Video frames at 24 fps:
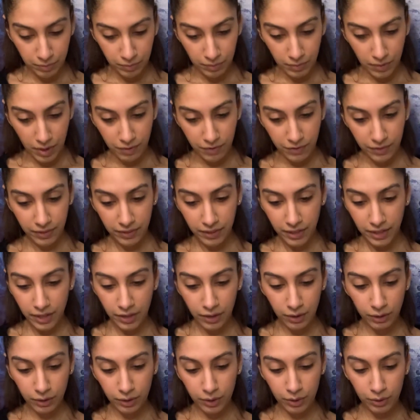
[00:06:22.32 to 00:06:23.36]
I feel like
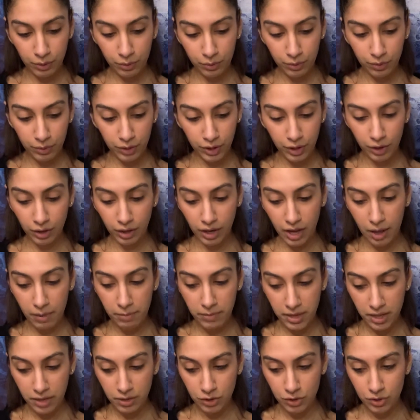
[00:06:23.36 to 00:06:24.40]
you're
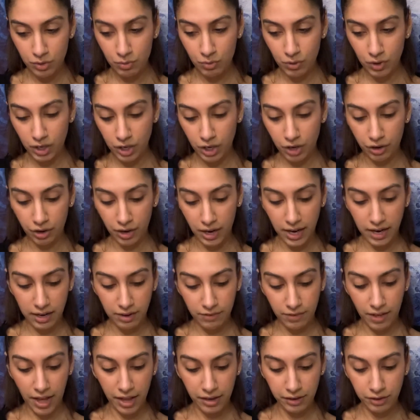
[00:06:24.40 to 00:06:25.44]
coming into more
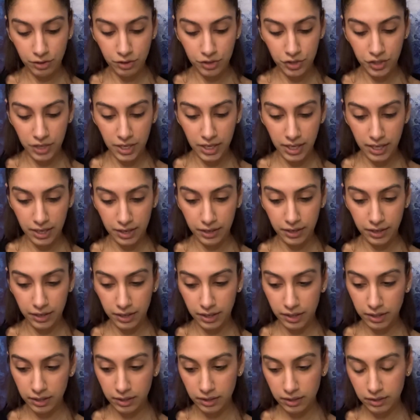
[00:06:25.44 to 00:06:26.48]
creative energy
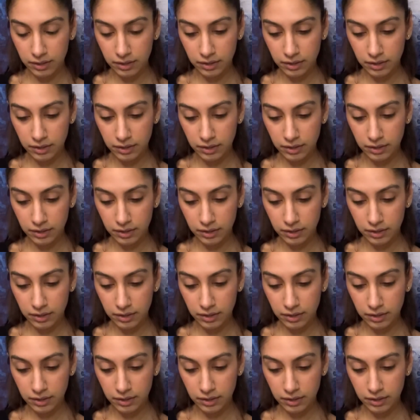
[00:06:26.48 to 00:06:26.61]
here.